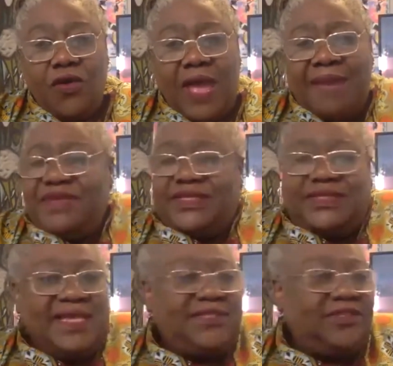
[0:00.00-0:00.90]
I mean,
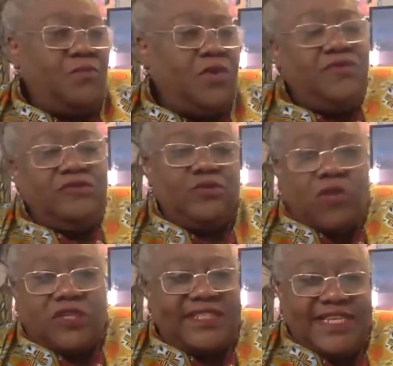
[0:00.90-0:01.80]
say someone who's
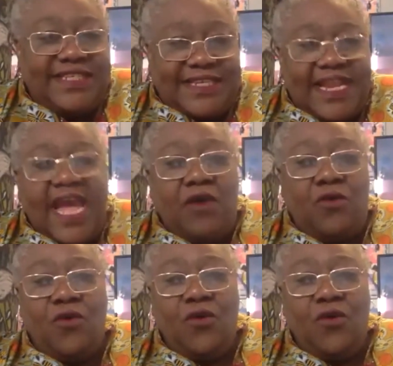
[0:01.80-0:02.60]
watched this now,